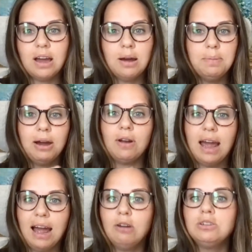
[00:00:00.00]
about
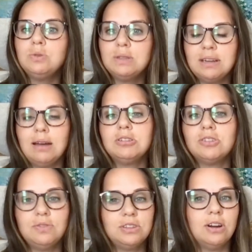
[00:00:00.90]
how to
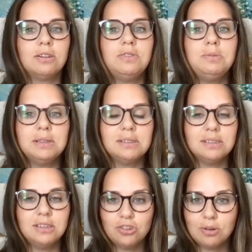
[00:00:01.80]
establish a photography
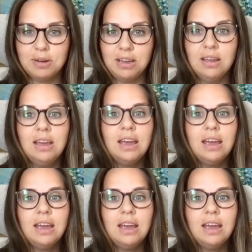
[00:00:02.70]
business in Germany.